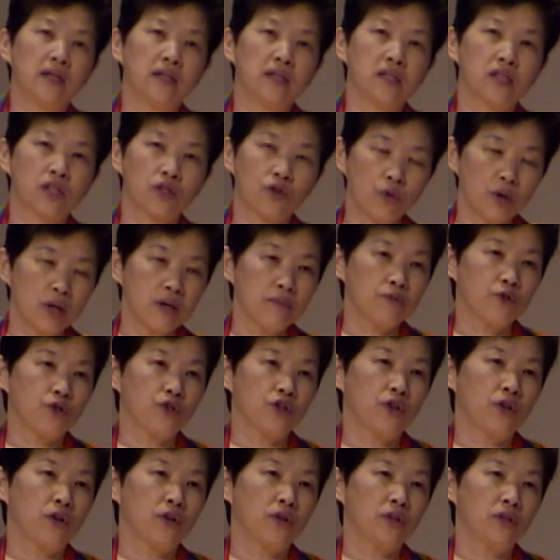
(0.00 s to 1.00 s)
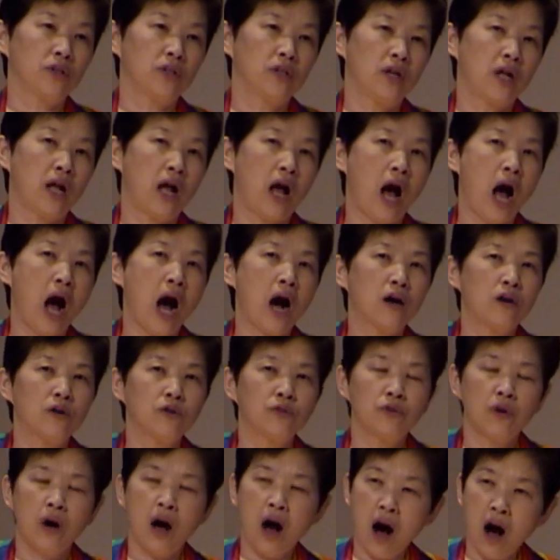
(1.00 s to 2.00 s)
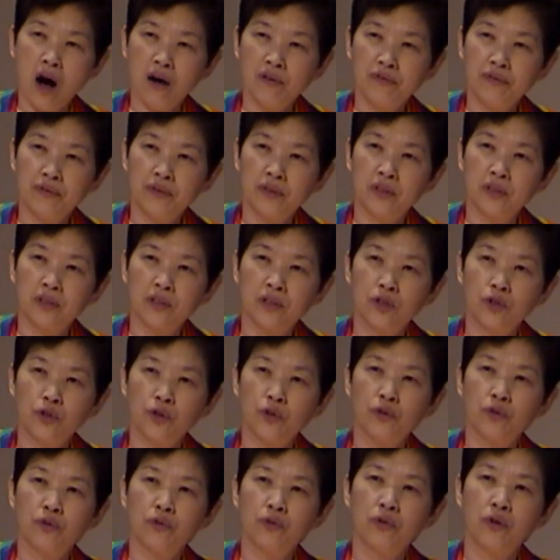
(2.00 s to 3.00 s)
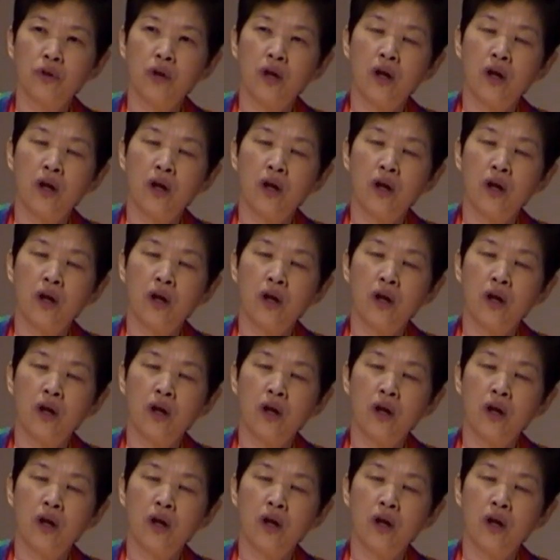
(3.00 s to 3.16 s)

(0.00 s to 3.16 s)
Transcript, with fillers: Scripture, how often do you